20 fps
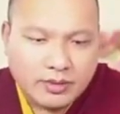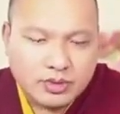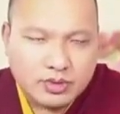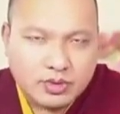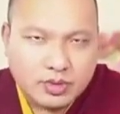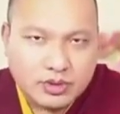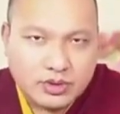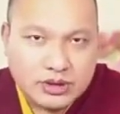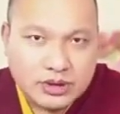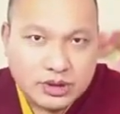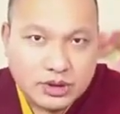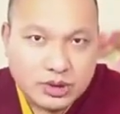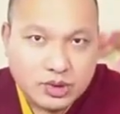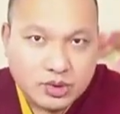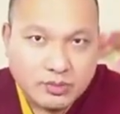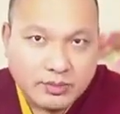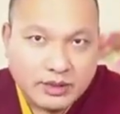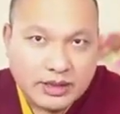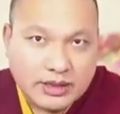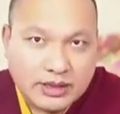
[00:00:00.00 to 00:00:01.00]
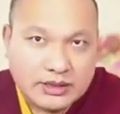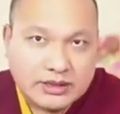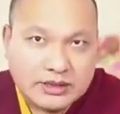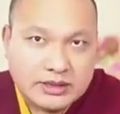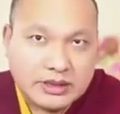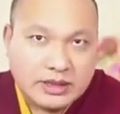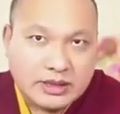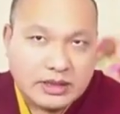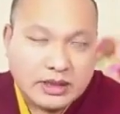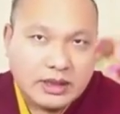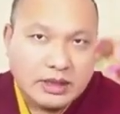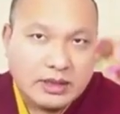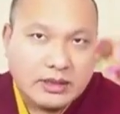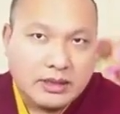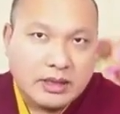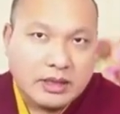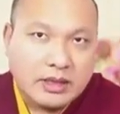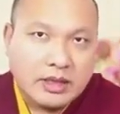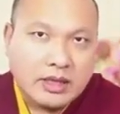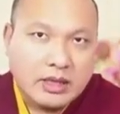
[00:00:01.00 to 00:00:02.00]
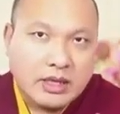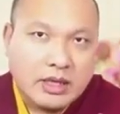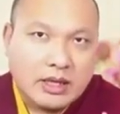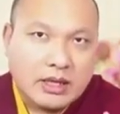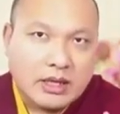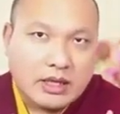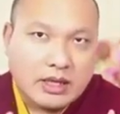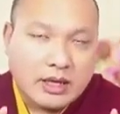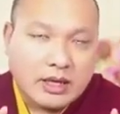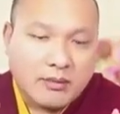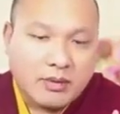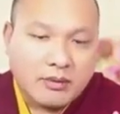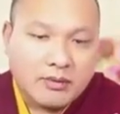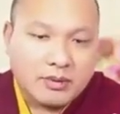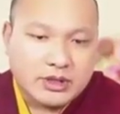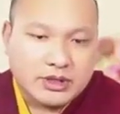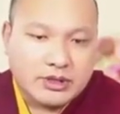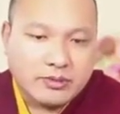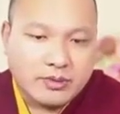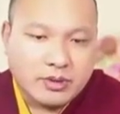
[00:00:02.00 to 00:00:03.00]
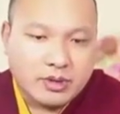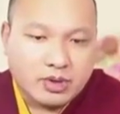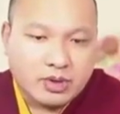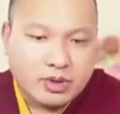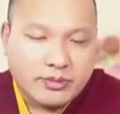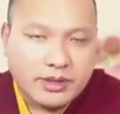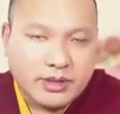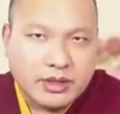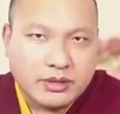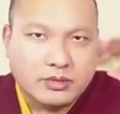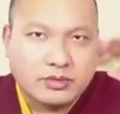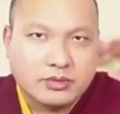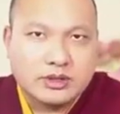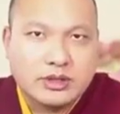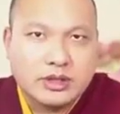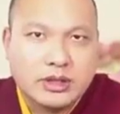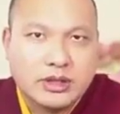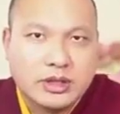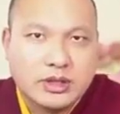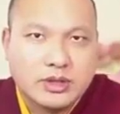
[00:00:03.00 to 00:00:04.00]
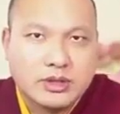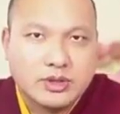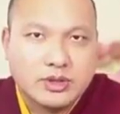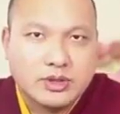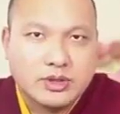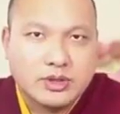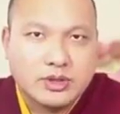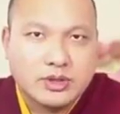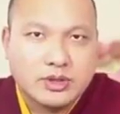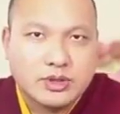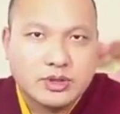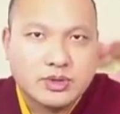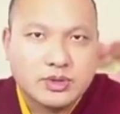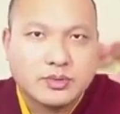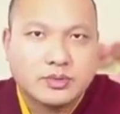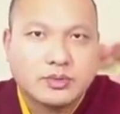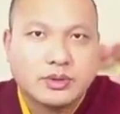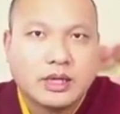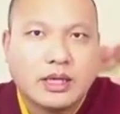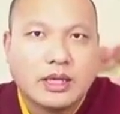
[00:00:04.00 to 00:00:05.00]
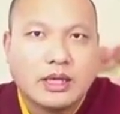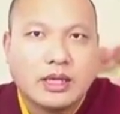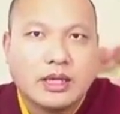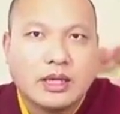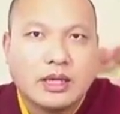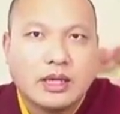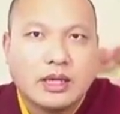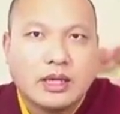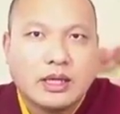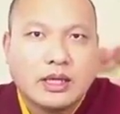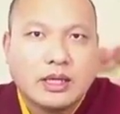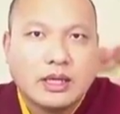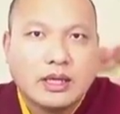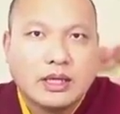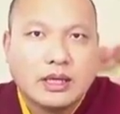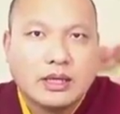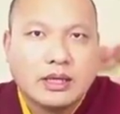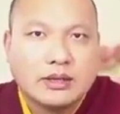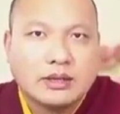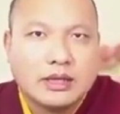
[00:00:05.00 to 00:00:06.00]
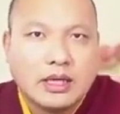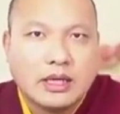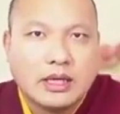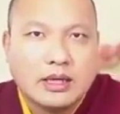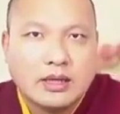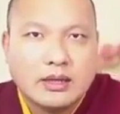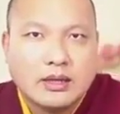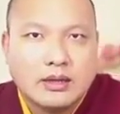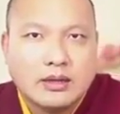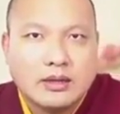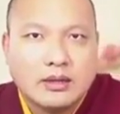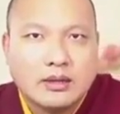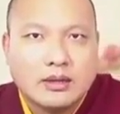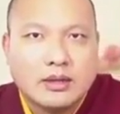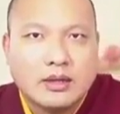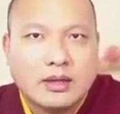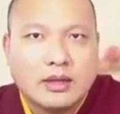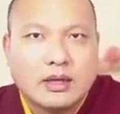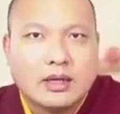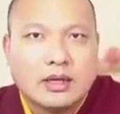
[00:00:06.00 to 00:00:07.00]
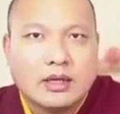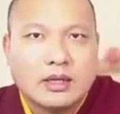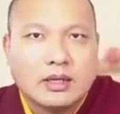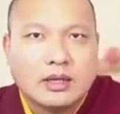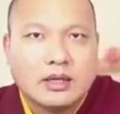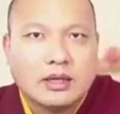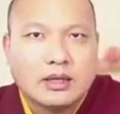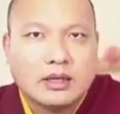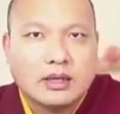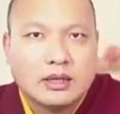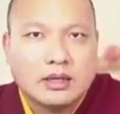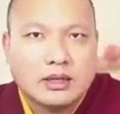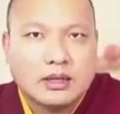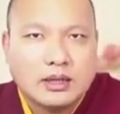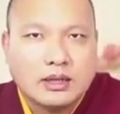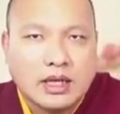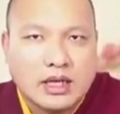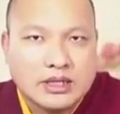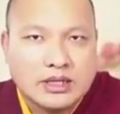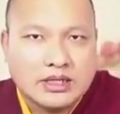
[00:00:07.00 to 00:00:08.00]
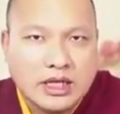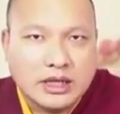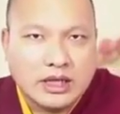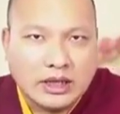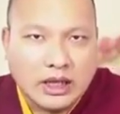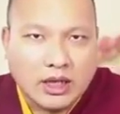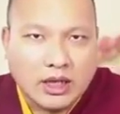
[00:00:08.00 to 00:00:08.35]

So what this is saying is that, as it said in the citation from the ninth Karmapa Wangcha Dorje, from the time of the fourth Karmapa onward,